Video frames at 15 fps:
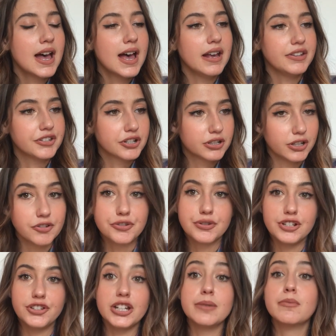It's close to
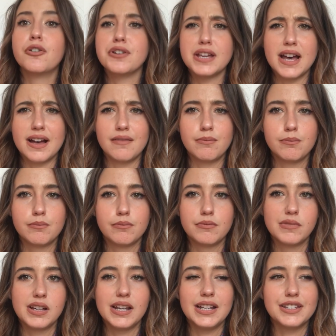the gym. Oh yeah,
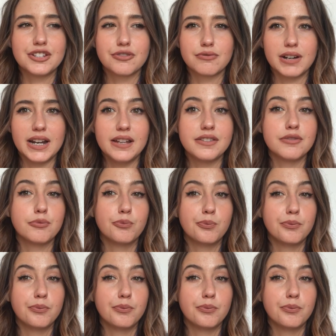it's great.